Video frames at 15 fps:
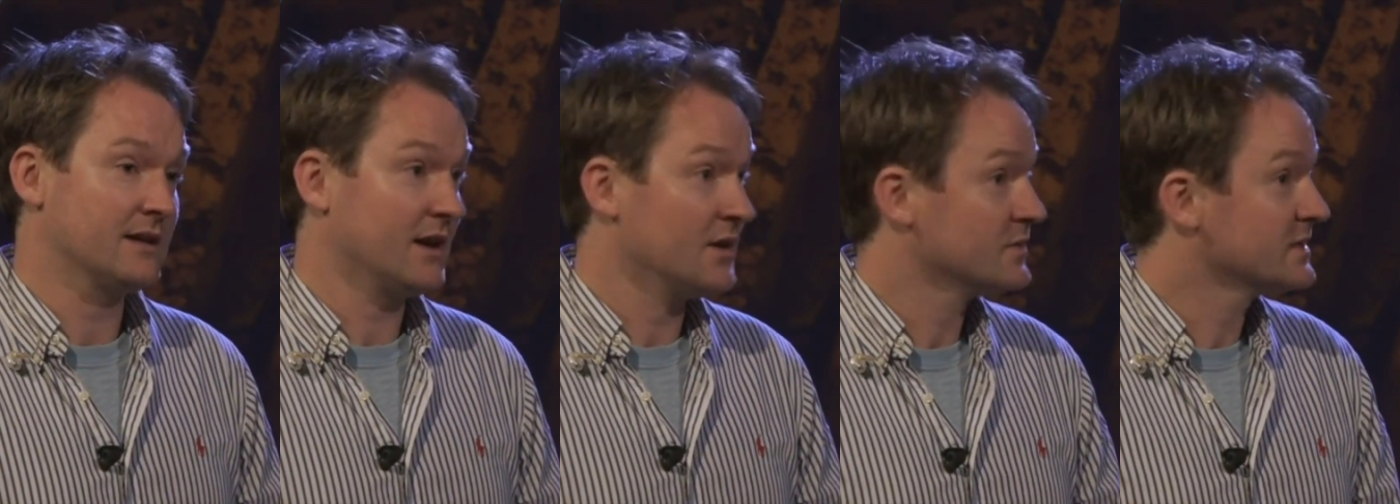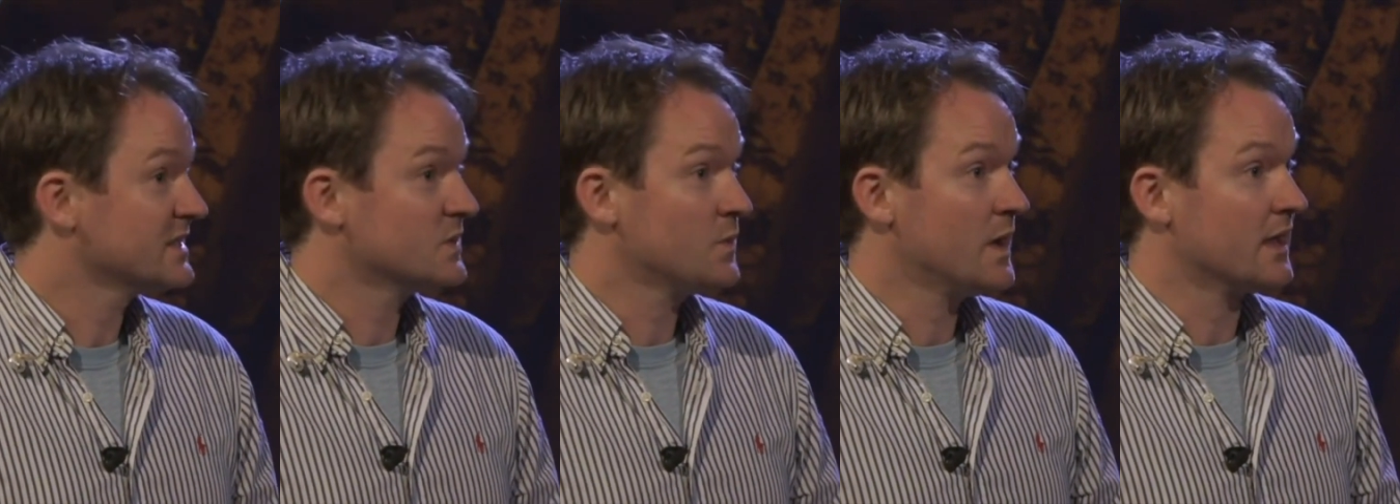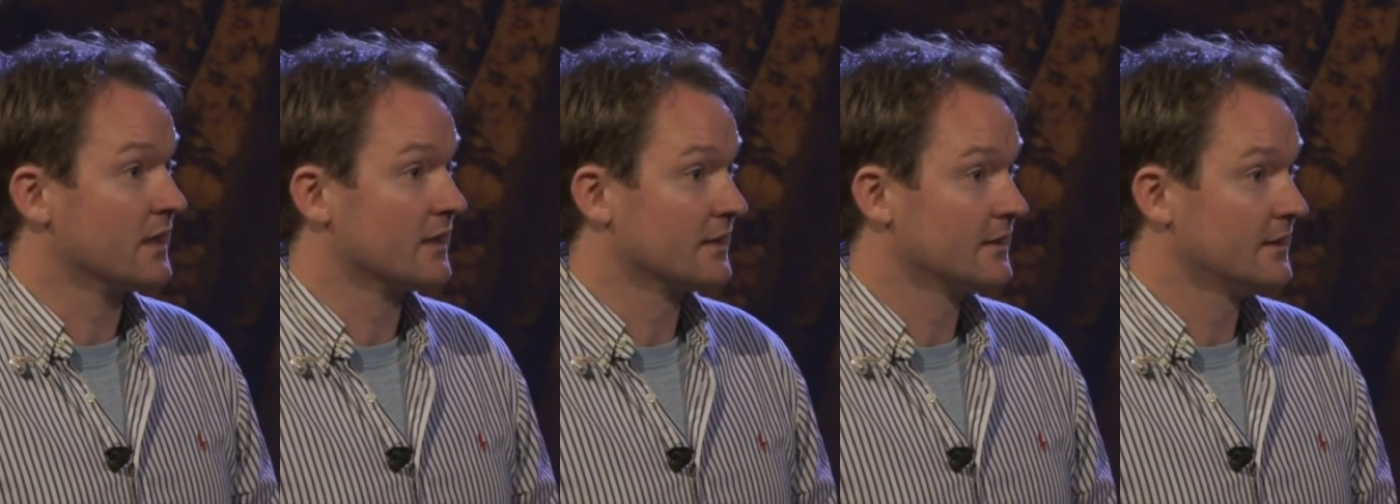I was a
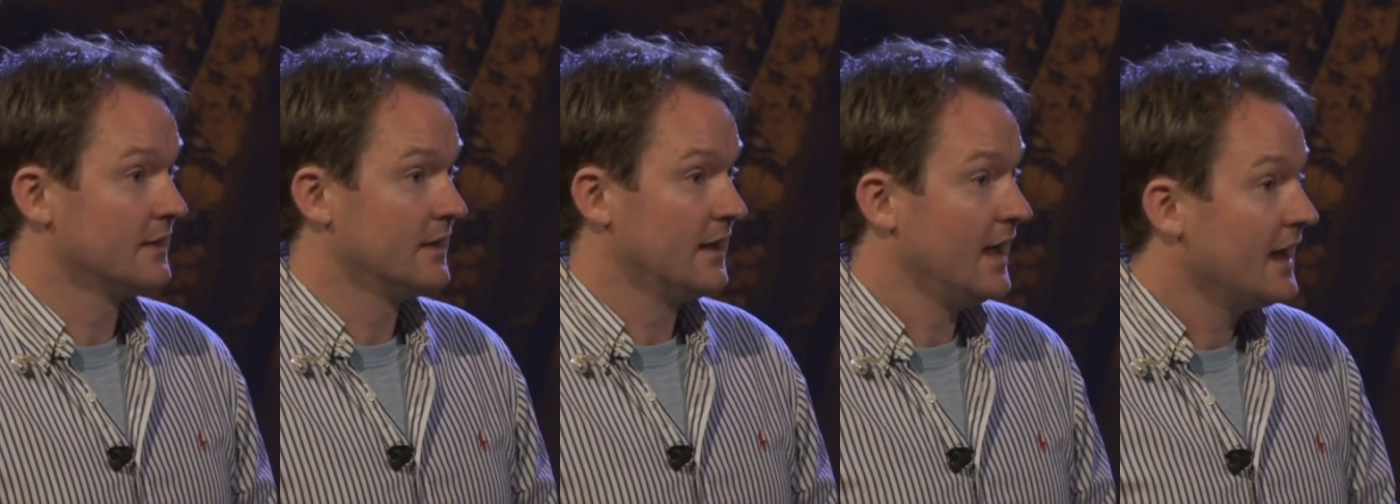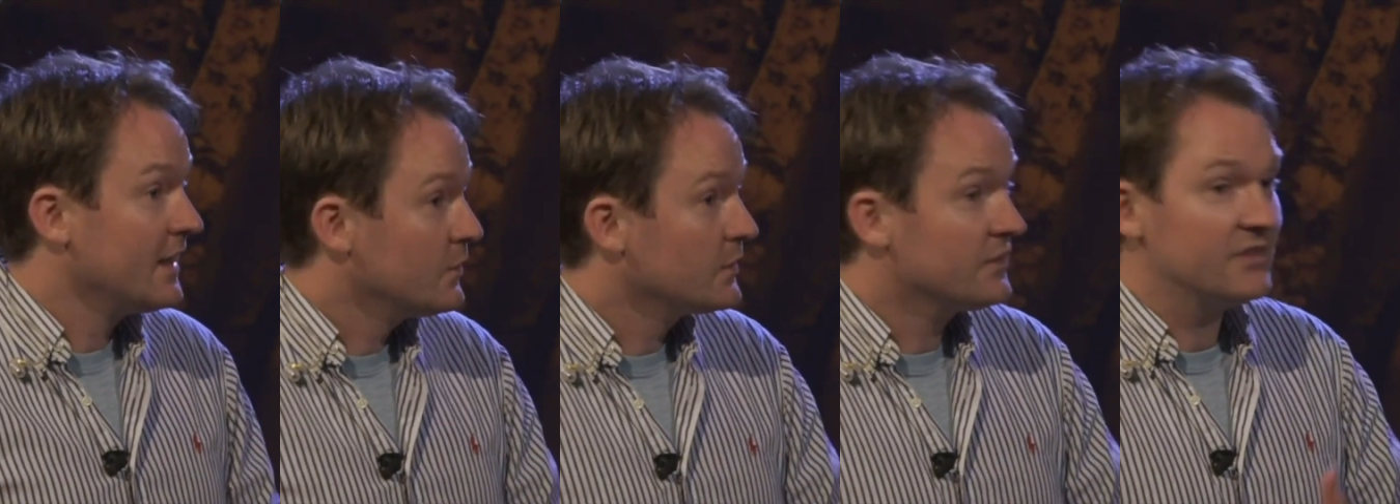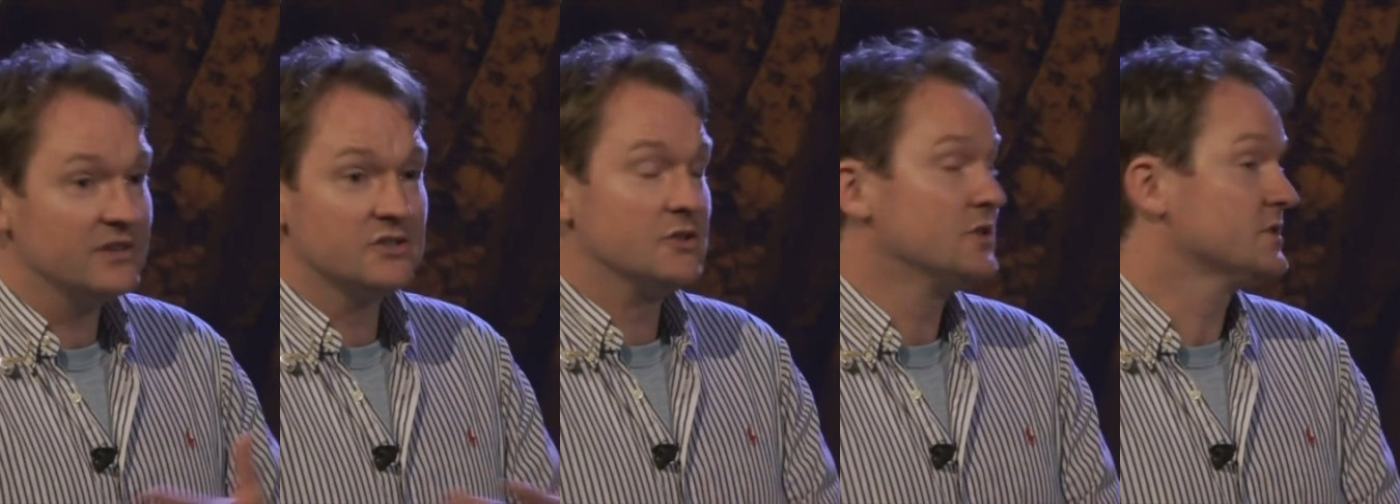swing. and I would have
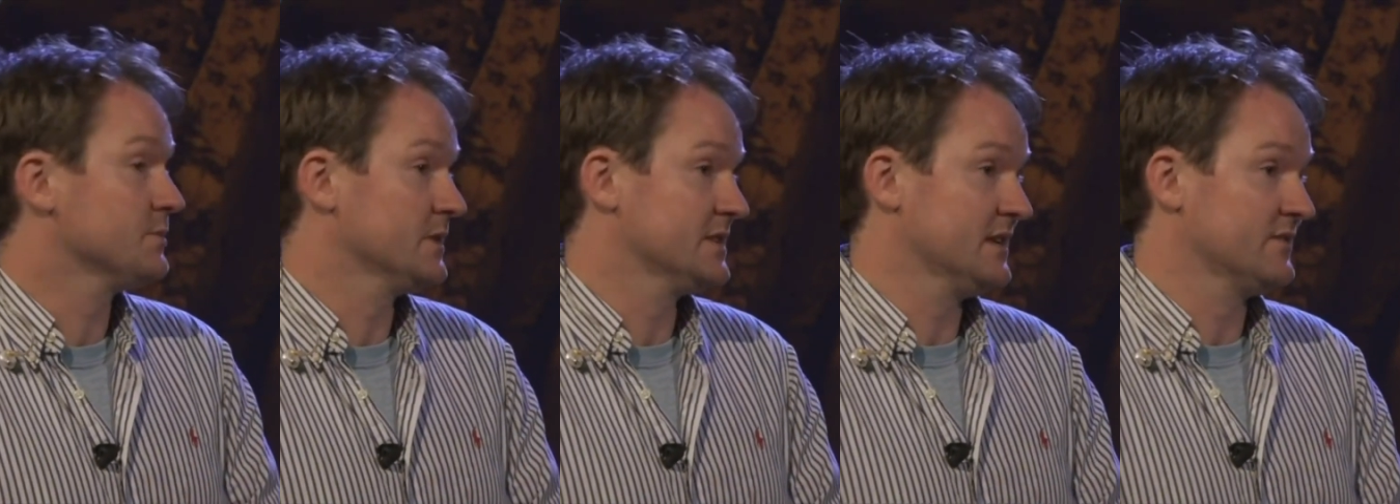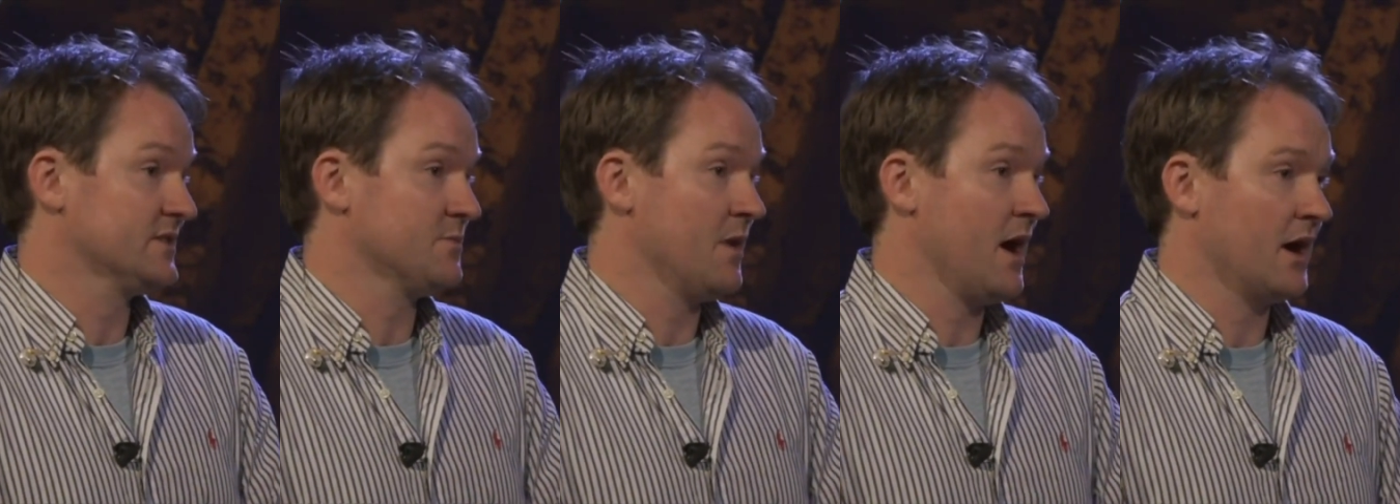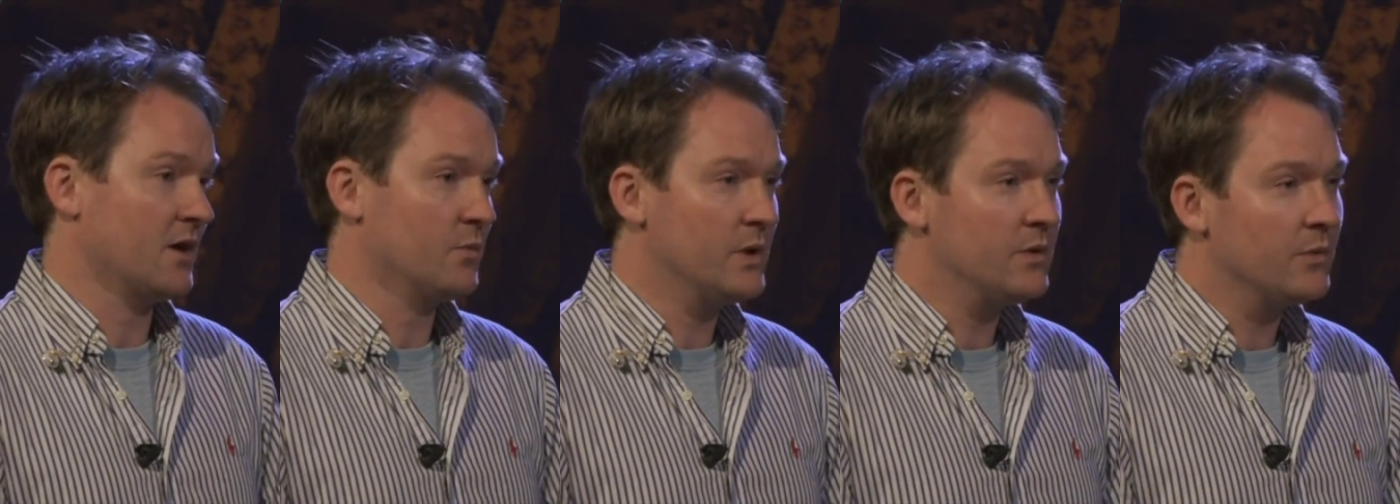introduced myself to
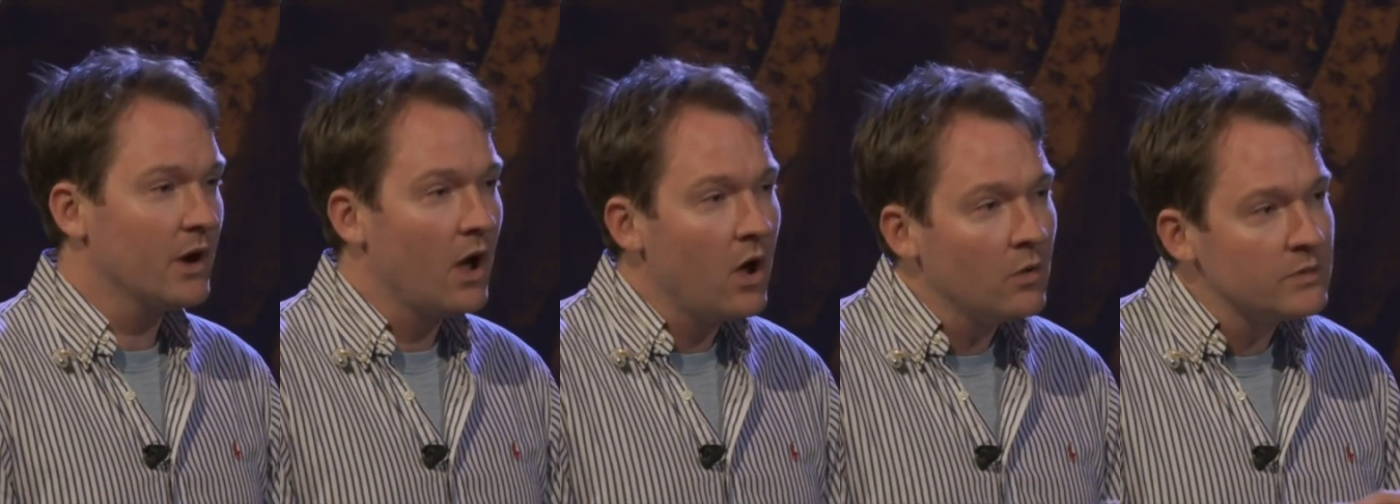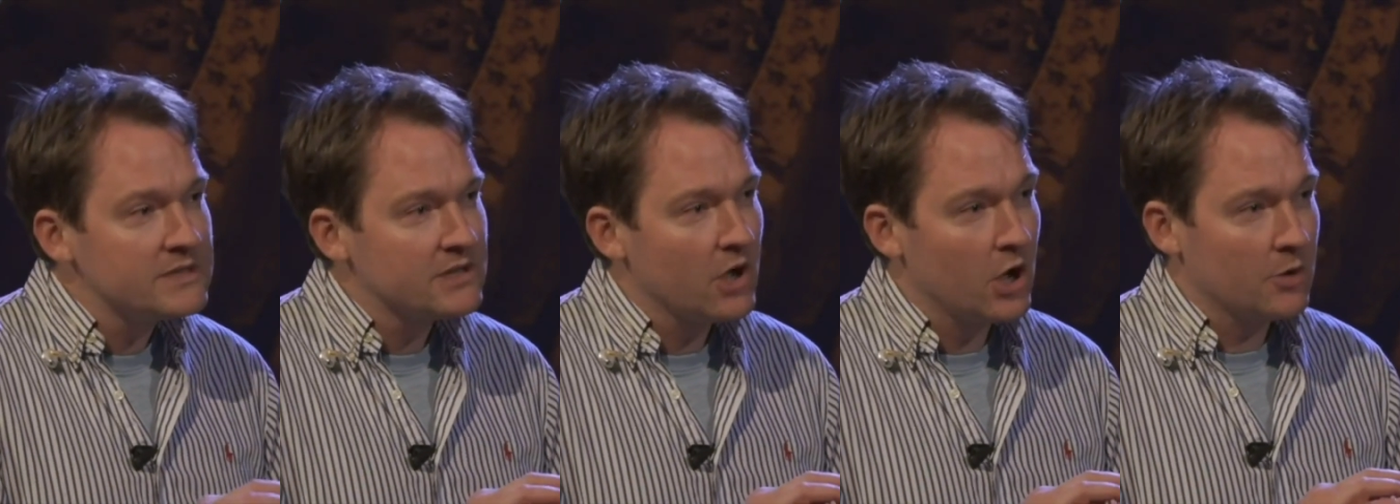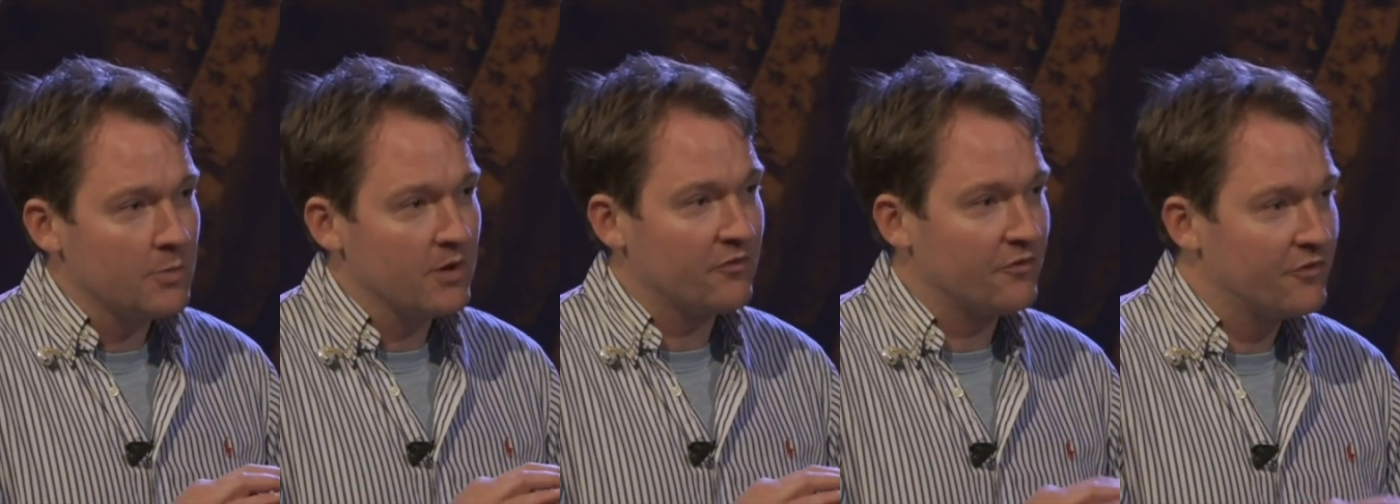Mark, and we would always talk
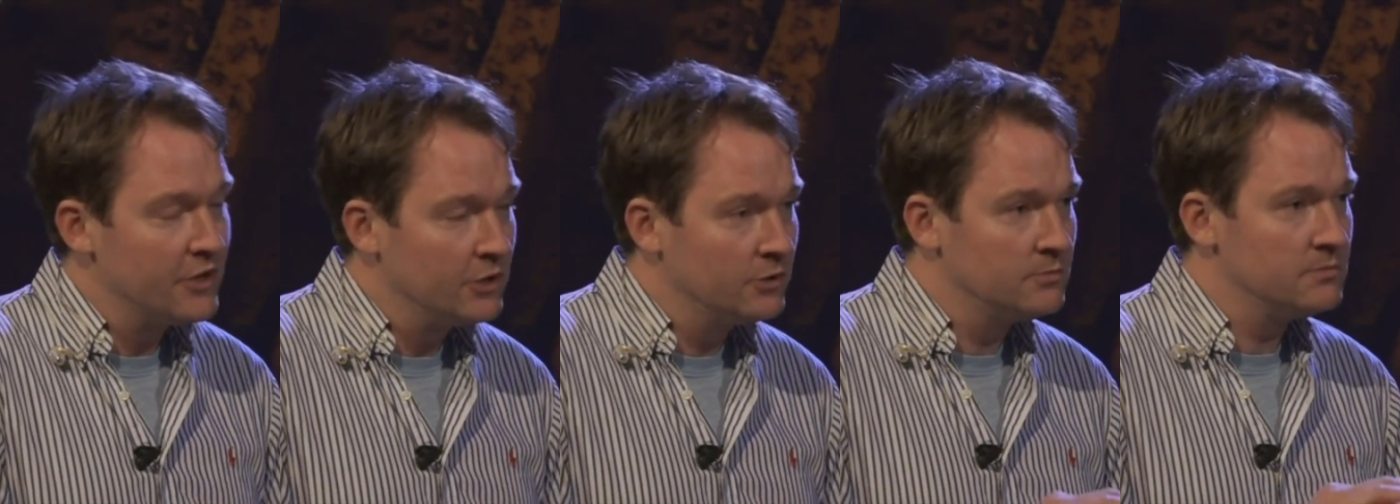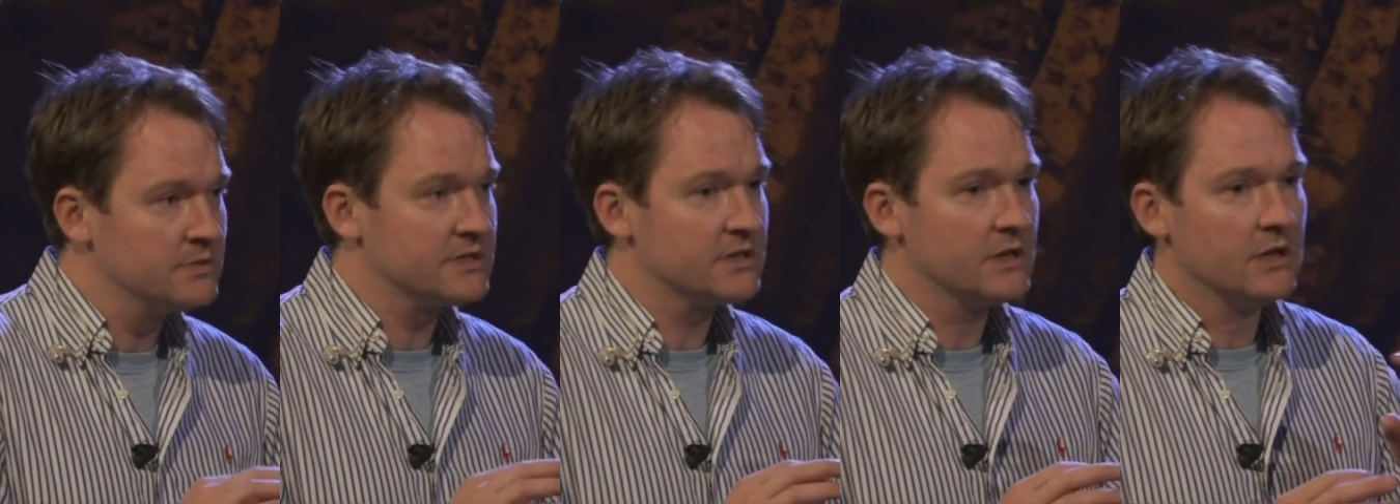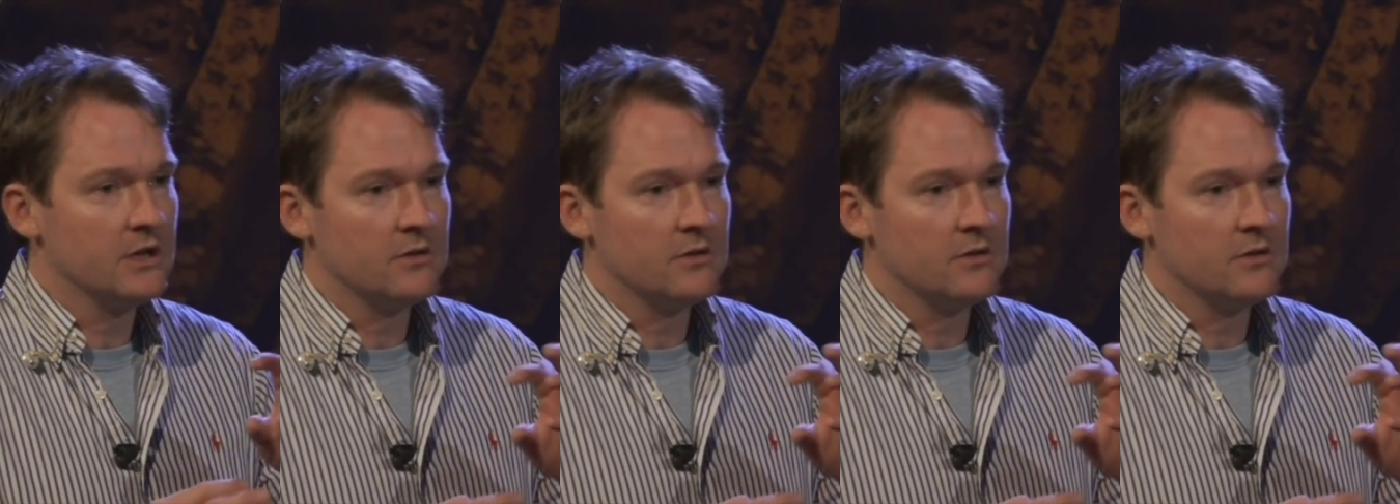about films,